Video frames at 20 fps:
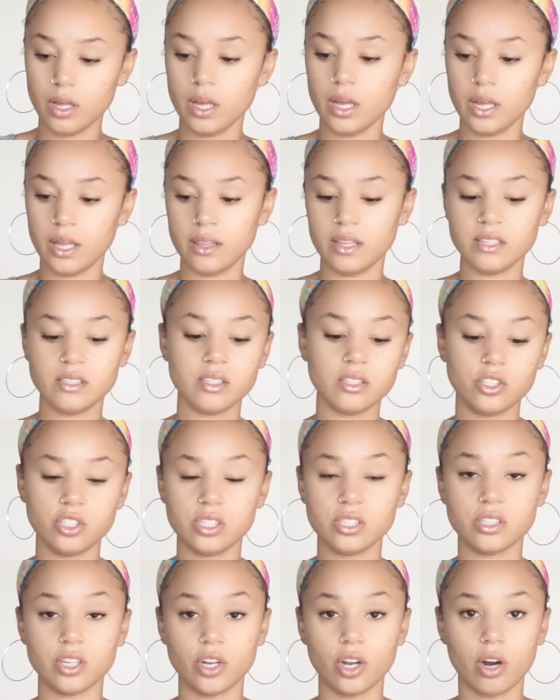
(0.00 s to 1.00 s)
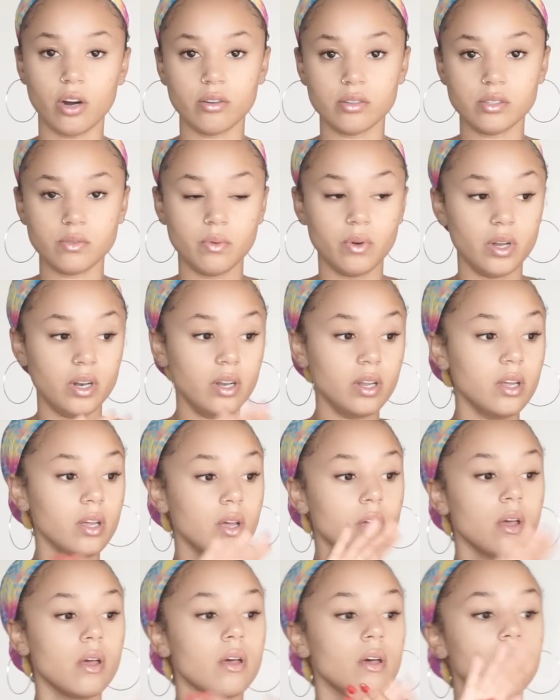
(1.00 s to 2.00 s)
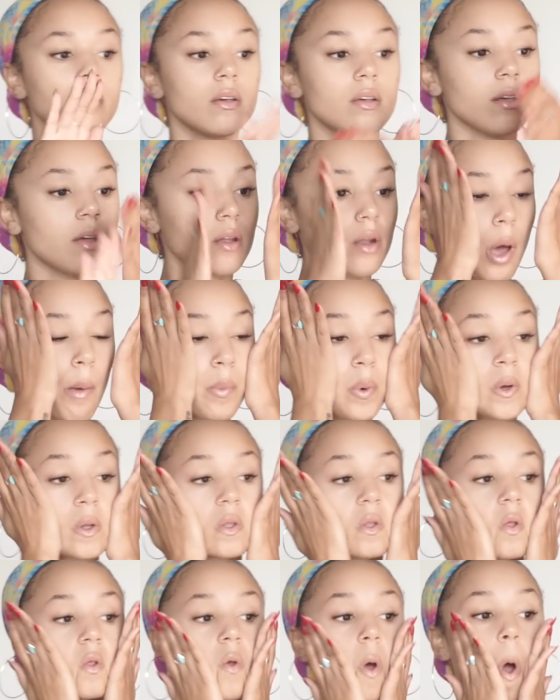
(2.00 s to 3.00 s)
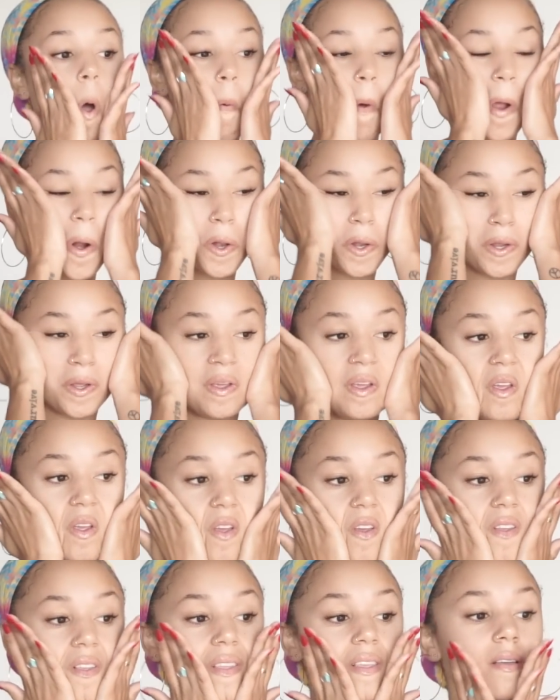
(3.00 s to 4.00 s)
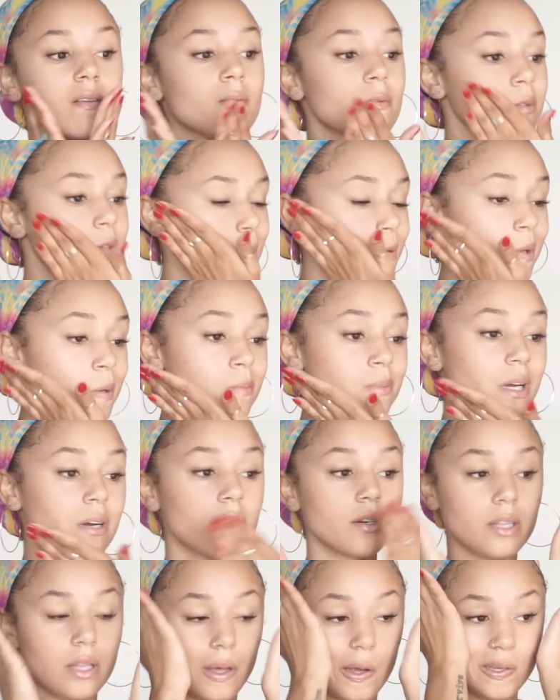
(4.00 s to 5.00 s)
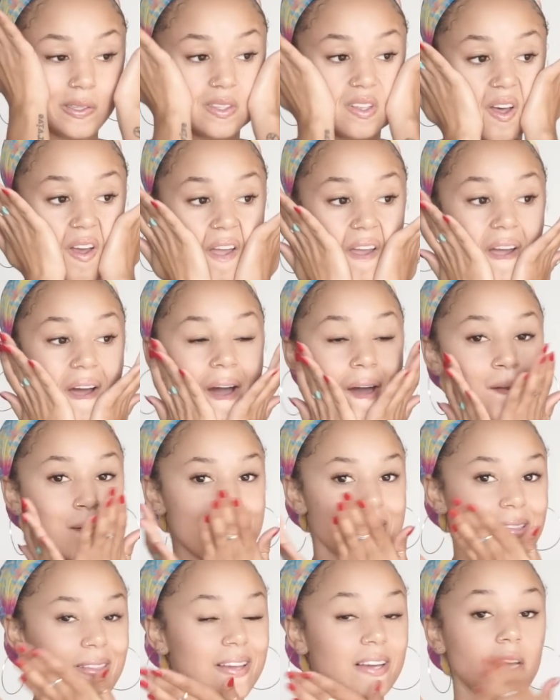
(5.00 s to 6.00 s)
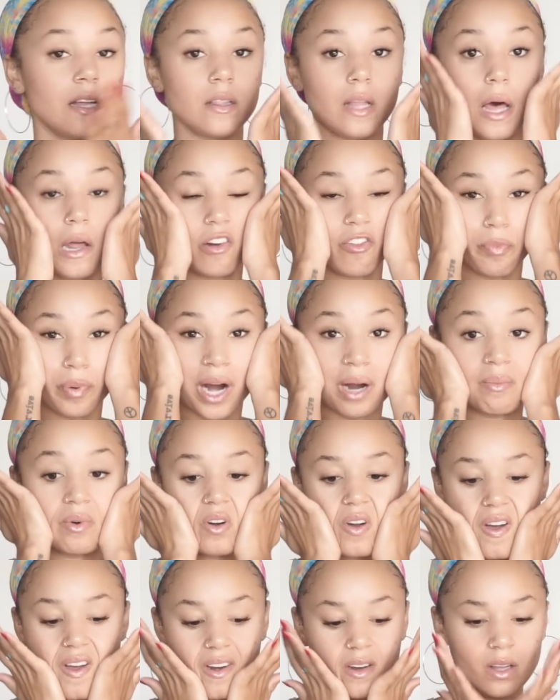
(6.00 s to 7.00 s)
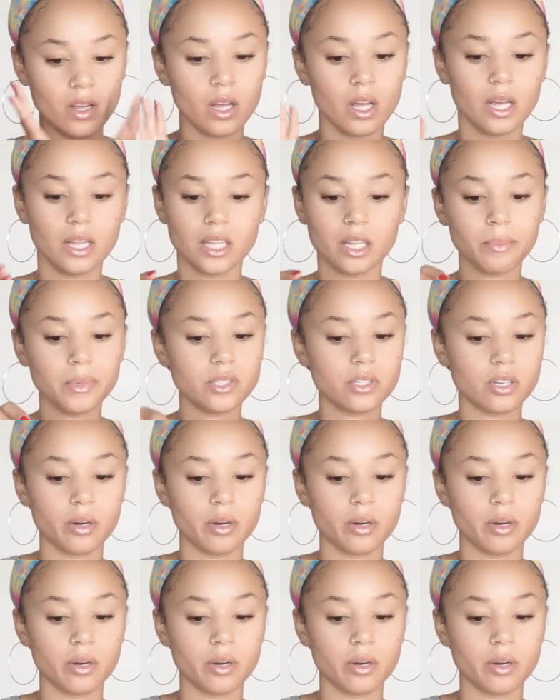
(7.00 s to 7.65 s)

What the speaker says: And this is just the NARS one. And I'll put this on my cheeks. Sometimes I realize like, I don't really like a lot of primer on. Let me